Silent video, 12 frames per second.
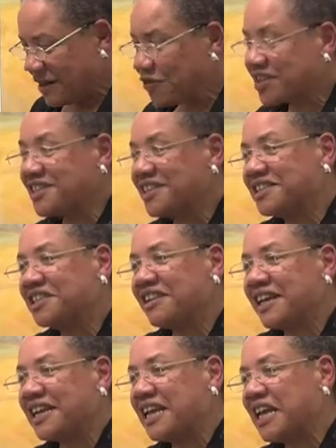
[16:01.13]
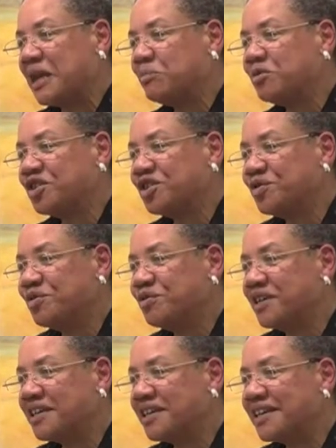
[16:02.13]
it wasn't until I came
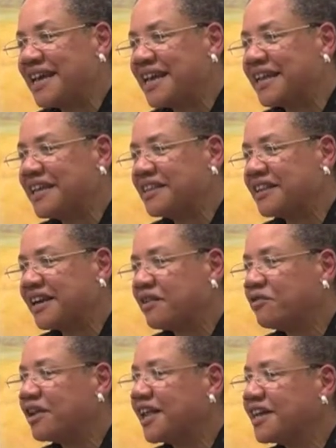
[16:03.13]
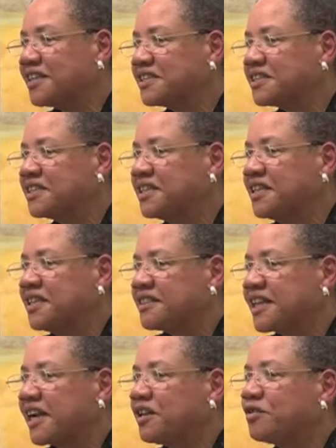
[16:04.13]
to Connecticut that I realized
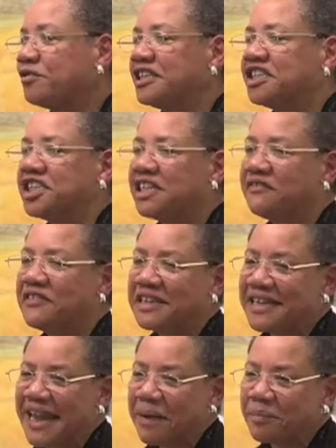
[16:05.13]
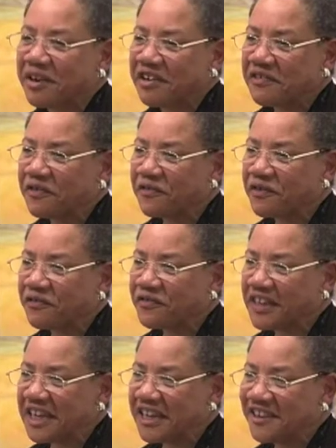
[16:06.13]
that I learned that she lived in Danbury for
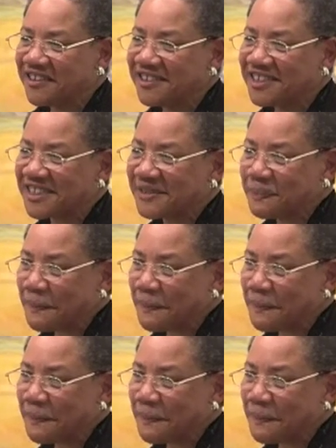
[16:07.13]
50 years.